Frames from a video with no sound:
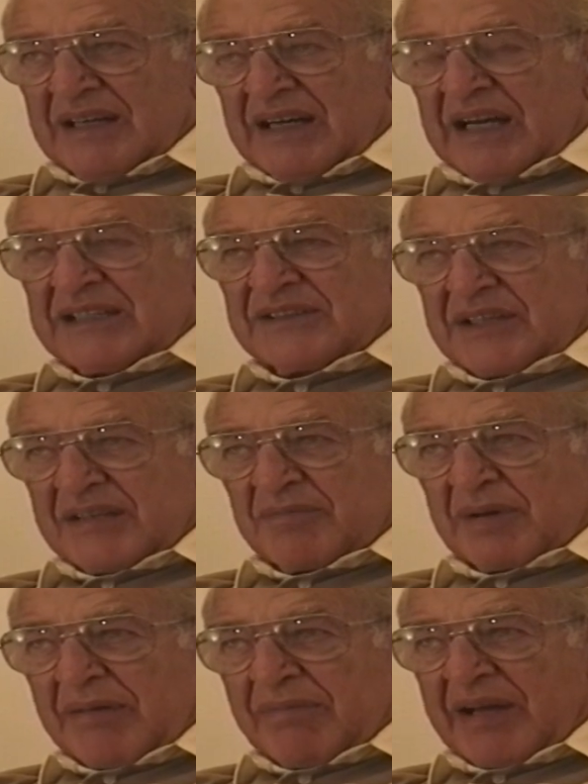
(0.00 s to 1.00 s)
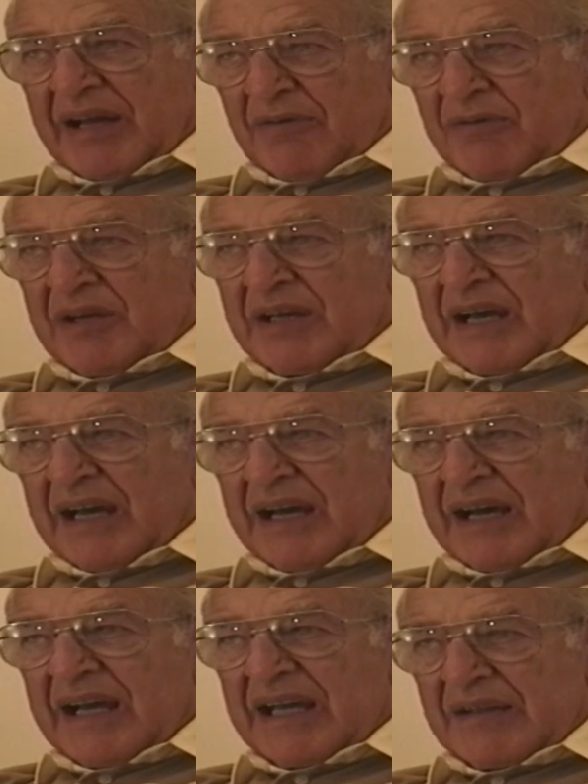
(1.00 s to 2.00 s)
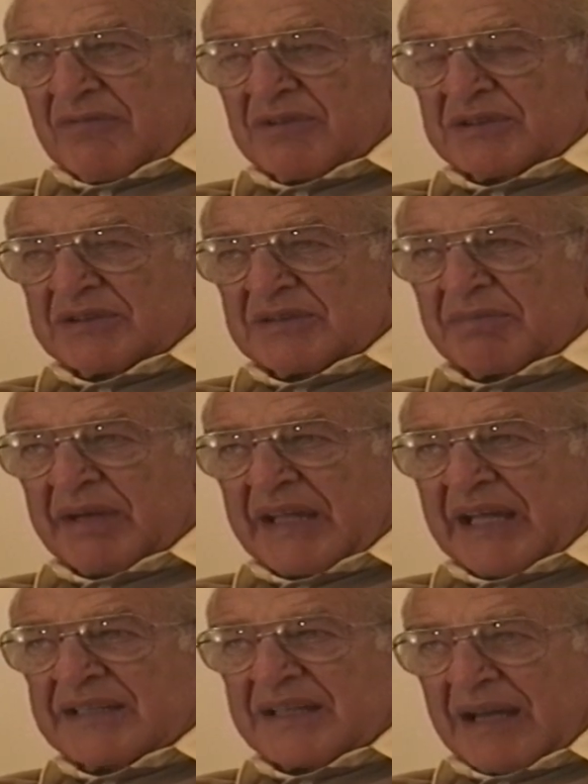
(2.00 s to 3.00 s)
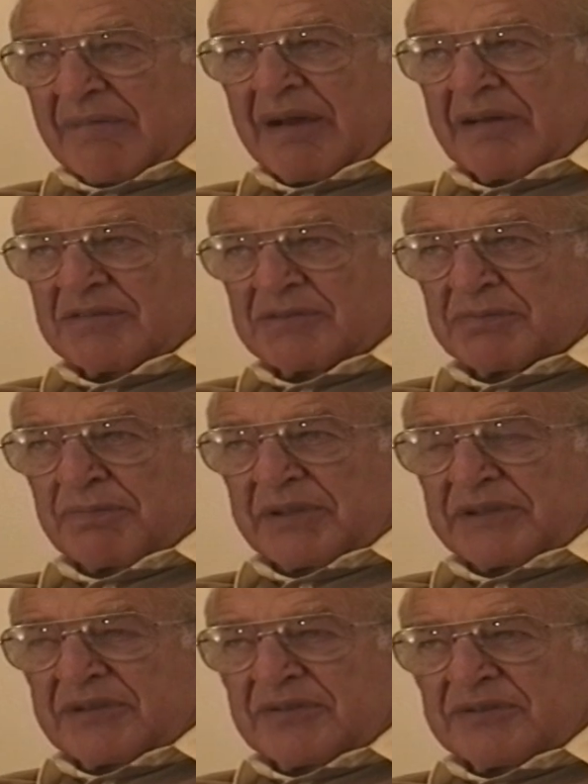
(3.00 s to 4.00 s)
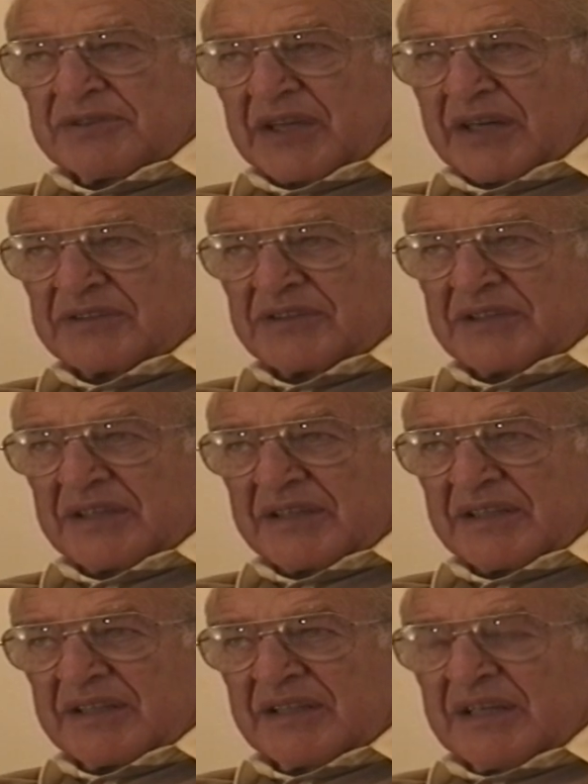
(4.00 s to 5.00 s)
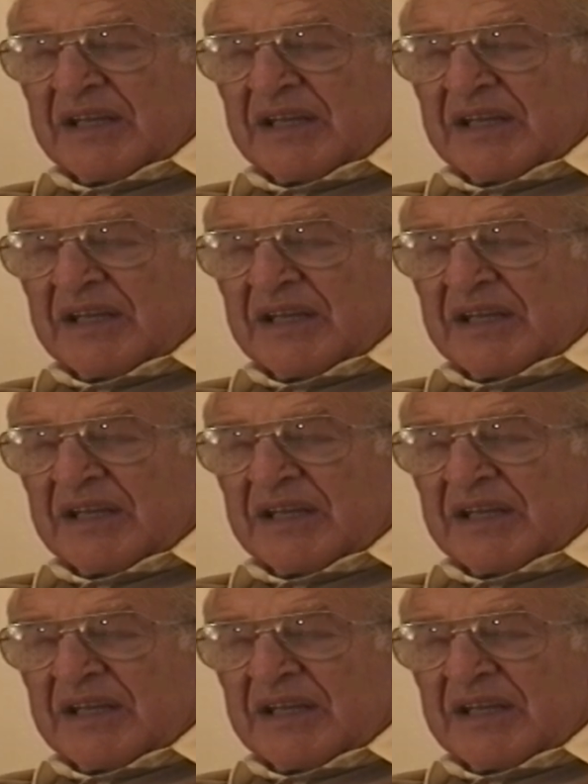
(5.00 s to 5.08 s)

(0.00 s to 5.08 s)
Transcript: I said probably I would. Was by that time I was platoon sergeant of the